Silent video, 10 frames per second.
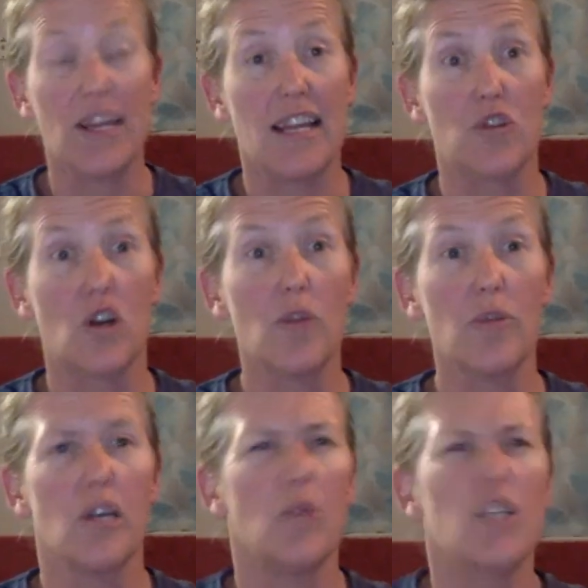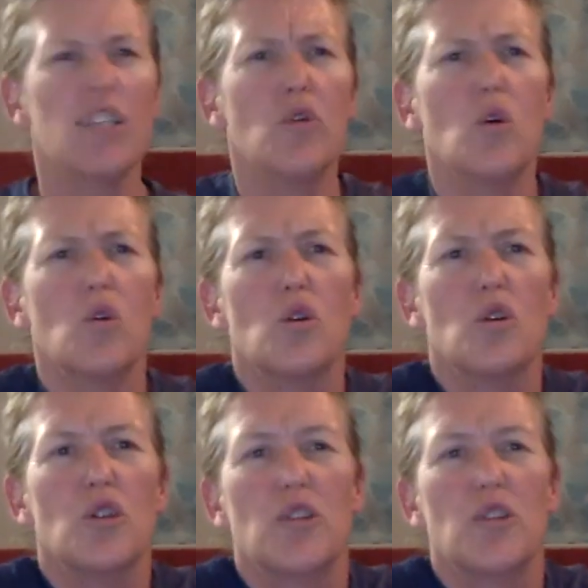drop, which is all
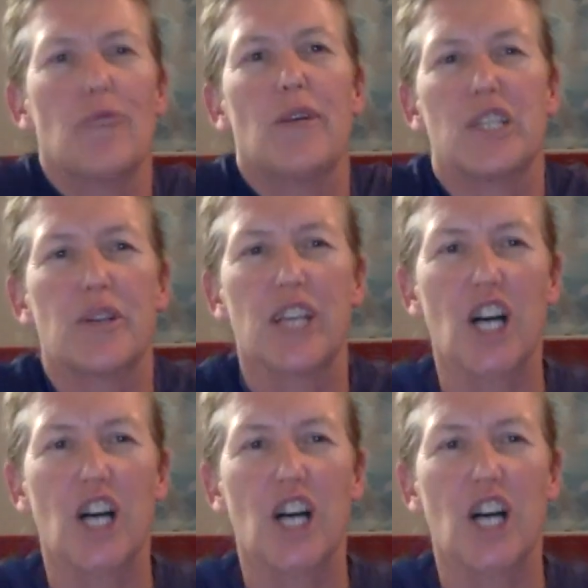good, like when we're doing